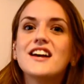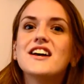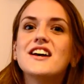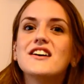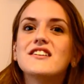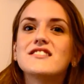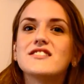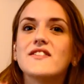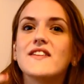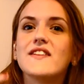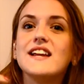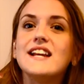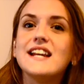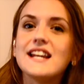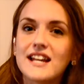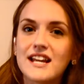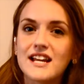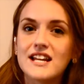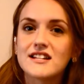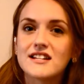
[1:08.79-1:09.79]
so they
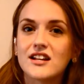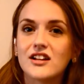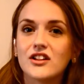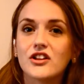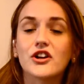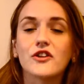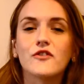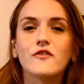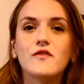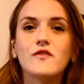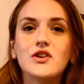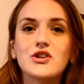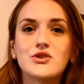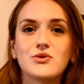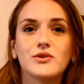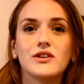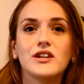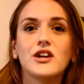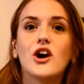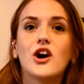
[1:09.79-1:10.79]
need to learn
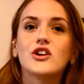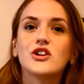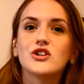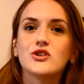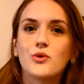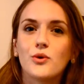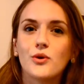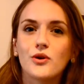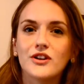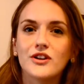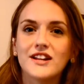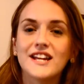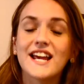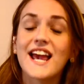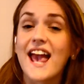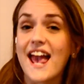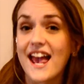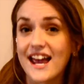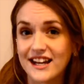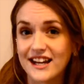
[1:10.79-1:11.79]
visually, auditorily,
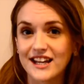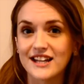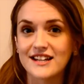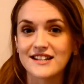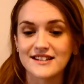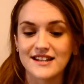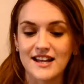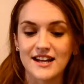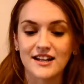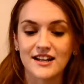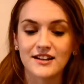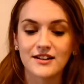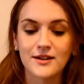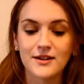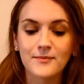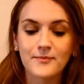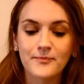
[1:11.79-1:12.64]
and kinesthetically.